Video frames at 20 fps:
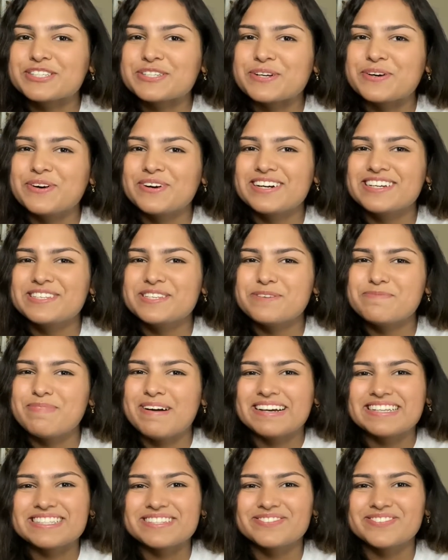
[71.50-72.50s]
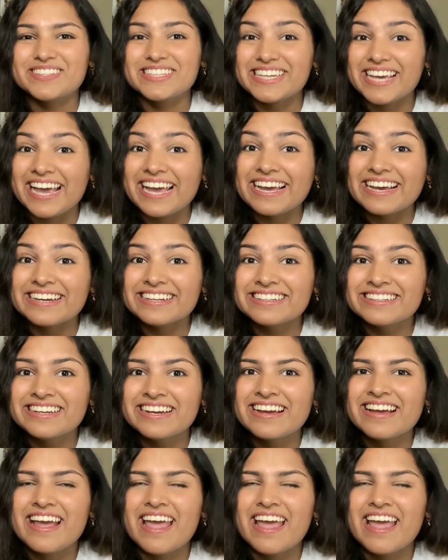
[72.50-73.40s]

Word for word: score as you possibly can.